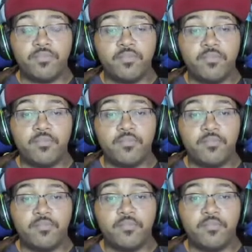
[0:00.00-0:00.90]

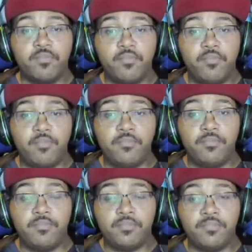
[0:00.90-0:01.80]

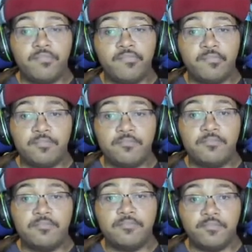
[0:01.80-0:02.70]

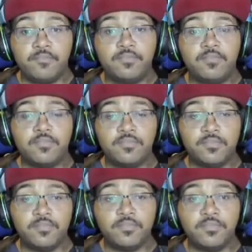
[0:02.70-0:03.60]

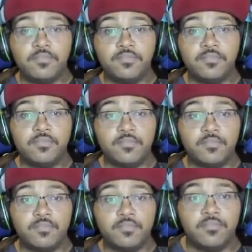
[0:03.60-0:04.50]

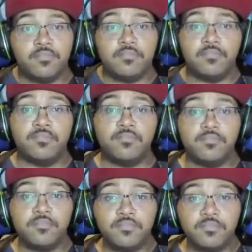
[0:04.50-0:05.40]

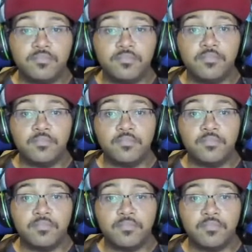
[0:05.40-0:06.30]

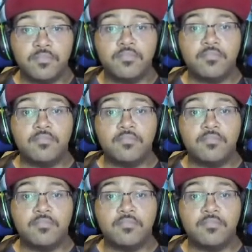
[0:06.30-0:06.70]
[no speech]